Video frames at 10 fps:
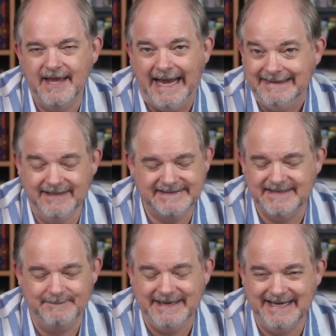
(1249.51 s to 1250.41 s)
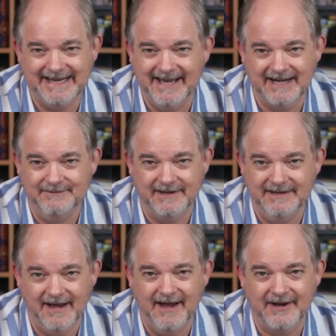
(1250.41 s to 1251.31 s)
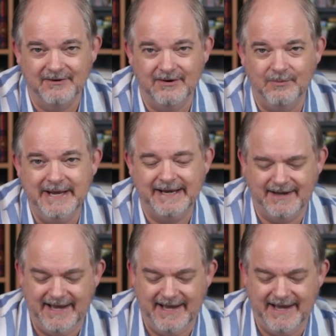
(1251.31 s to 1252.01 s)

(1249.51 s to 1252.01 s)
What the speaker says: and then sent me any kind of a nod or a wink,